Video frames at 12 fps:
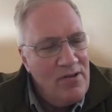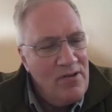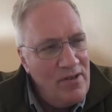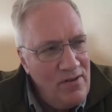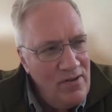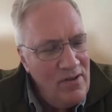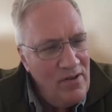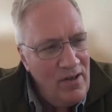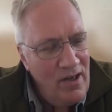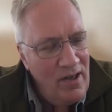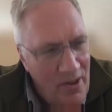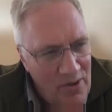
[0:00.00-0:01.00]
There's
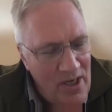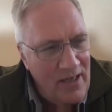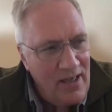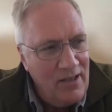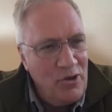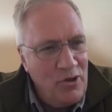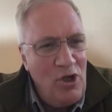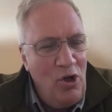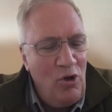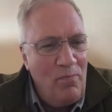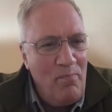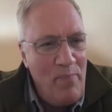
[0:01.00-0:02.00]
another technology
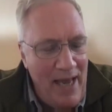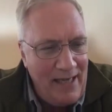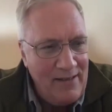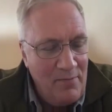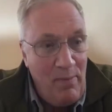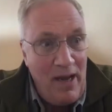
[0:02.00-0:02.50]
called BECCS,